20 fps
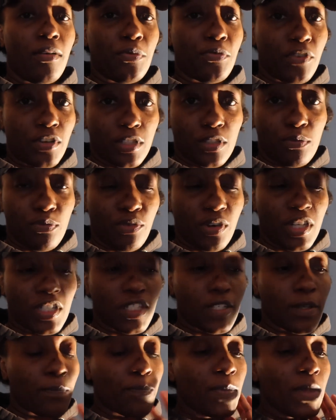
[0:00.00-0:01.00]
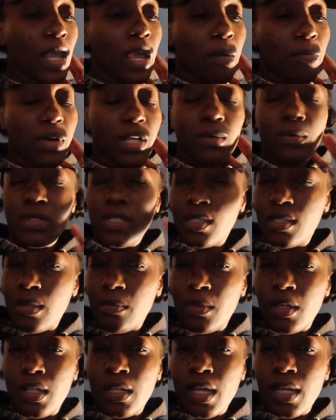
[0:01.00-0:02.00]
first impression, but it was just
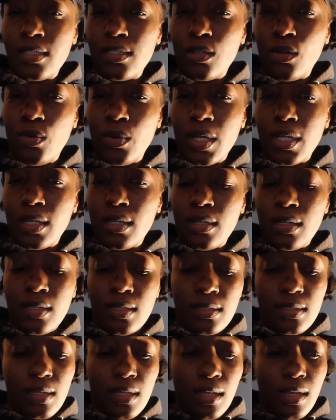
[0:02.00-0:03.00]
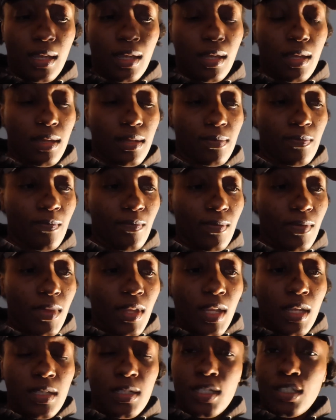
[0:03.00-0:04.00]
something nice and quick and easy, and
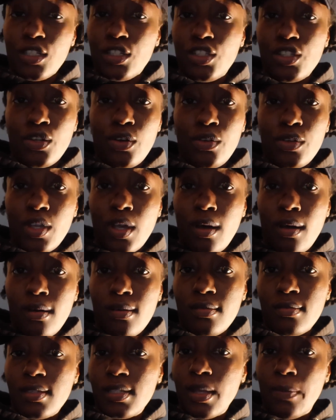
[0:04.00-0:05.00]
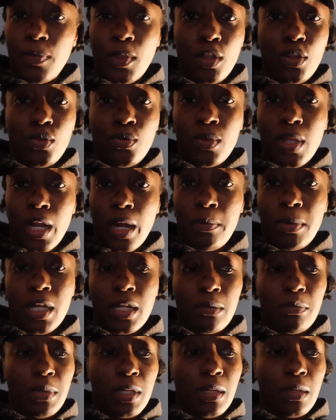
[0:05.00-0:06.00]
just to show y'all something new that I'm
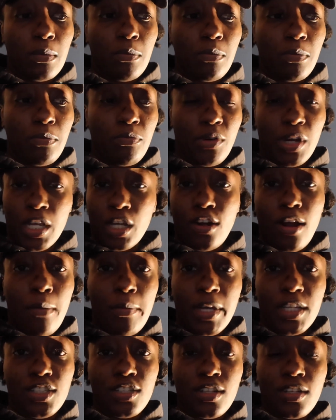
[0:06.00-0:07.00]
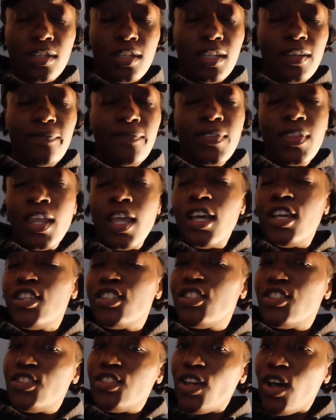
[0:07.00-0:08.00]
gonna be bringing on my journey.
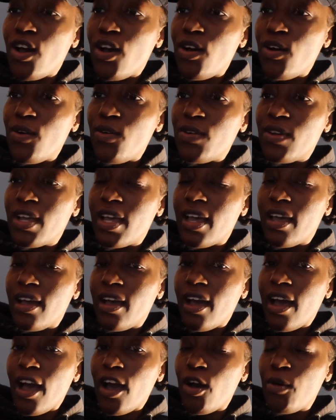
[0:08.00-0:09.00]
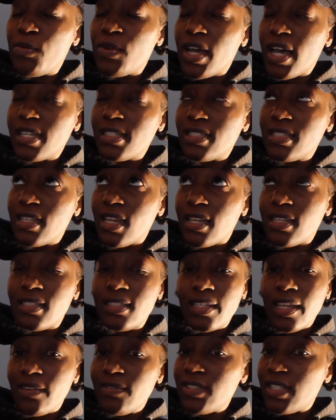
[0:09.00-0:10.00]
So I hope you guys are staying safe,